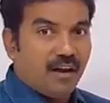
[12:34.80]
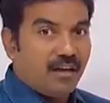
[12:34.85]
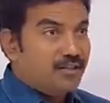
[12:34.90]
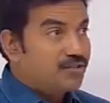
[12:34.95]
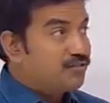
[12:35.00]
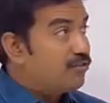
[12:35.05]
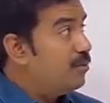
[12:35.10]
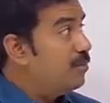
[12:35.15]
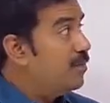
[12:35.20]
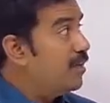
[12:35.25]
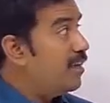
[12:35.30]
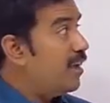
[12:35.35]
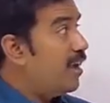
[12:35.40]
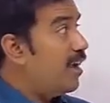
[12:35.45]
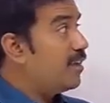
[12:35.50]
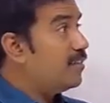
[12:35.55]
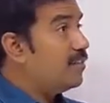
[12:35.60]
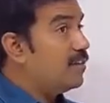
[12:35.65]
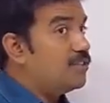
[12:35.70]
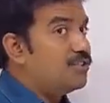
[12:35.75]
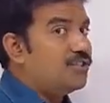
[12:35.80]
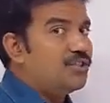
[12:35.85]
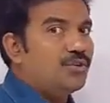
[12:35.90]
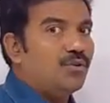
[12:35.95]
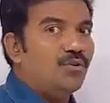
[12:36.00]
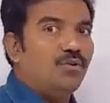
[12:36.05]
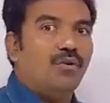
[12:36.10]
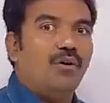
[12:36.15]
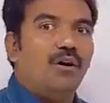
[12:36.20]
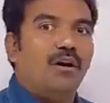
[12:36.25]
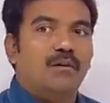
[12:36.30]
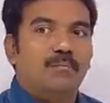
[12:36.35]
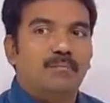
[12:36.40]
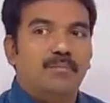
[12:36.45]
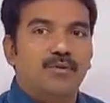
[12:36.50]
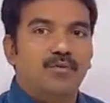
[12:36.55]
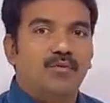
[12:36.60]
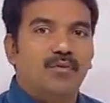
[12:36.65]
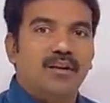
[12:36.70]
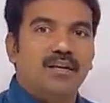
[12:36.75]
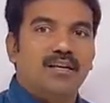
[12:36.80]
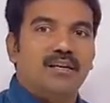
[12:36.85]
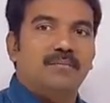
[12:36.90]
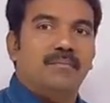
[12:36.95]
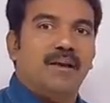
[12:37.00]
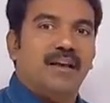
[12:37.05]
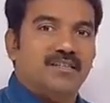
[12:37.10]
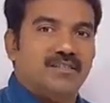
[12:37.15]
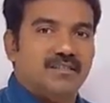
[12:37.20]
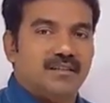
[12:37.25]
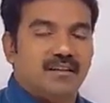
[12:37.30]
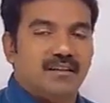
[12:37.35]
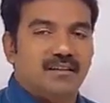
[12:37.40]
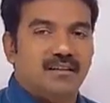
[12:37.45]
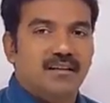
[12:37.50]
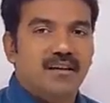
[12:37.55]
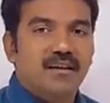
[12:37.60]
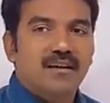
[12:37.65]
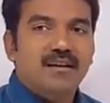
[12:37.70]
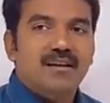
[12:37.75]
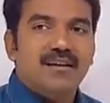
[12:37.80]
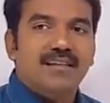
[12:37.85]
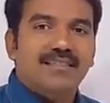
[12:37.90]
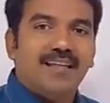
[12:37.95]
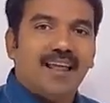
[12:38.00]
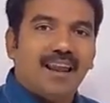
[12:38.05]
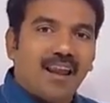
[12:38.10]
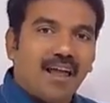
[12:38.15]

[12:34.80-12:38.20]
eigenvalues will be either 0 or purely imaginary.